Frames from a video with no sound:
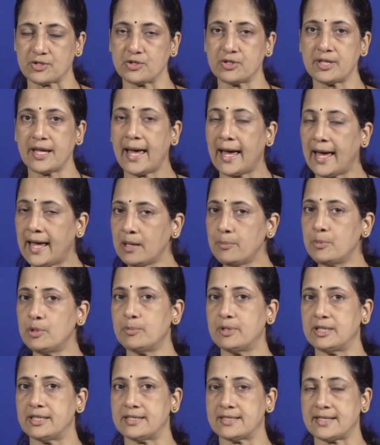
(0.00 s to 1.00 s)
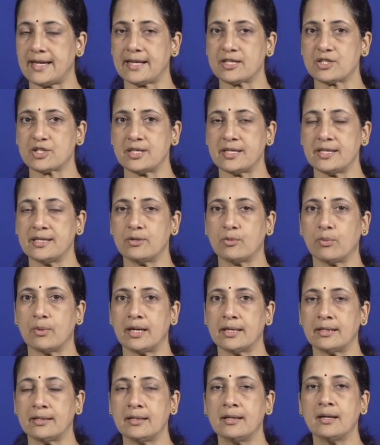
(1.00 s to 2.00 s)
So, the albumin is actually the
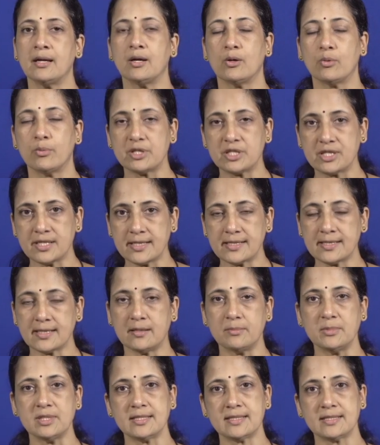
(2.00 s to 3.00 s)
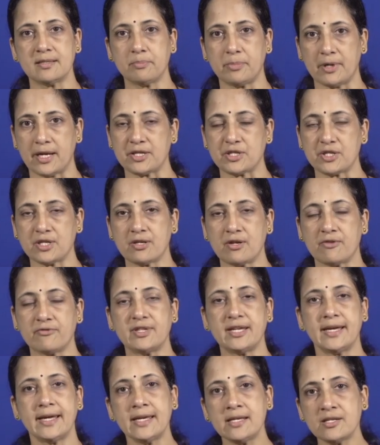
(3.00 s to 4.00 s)
one which determines the pressure
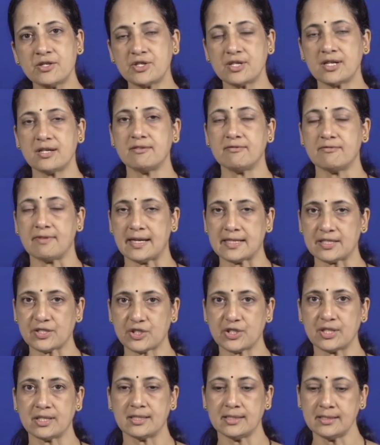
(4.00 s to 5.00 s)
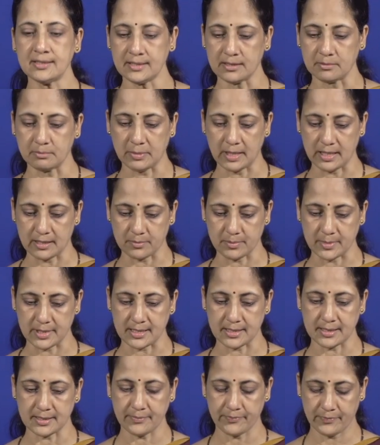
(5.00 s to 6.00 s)
of the intravascular
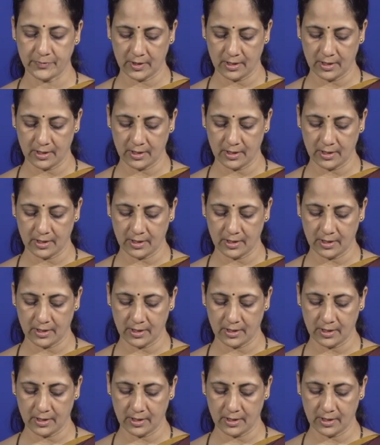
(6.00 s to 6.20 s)
compartment.